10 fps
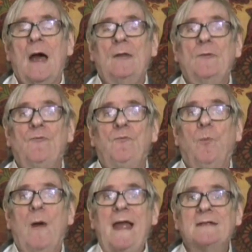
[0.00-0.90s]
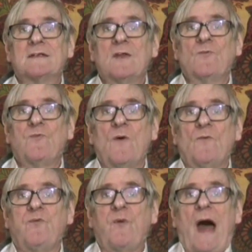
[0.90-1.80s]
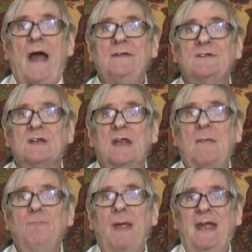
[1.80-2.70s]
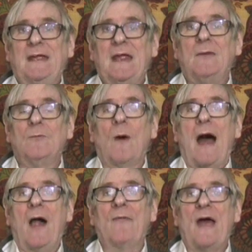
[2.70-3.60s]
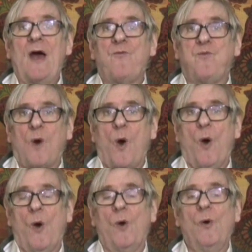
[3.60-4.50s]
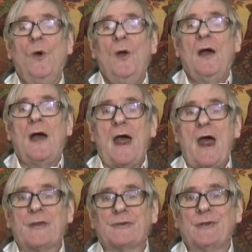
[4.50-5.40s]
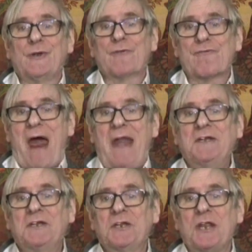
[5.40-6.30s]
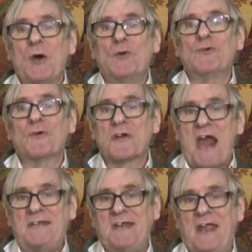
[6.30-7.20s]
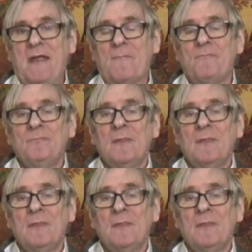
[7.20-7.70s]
and waited for fight to begin while their foe, Ethelred the Unready,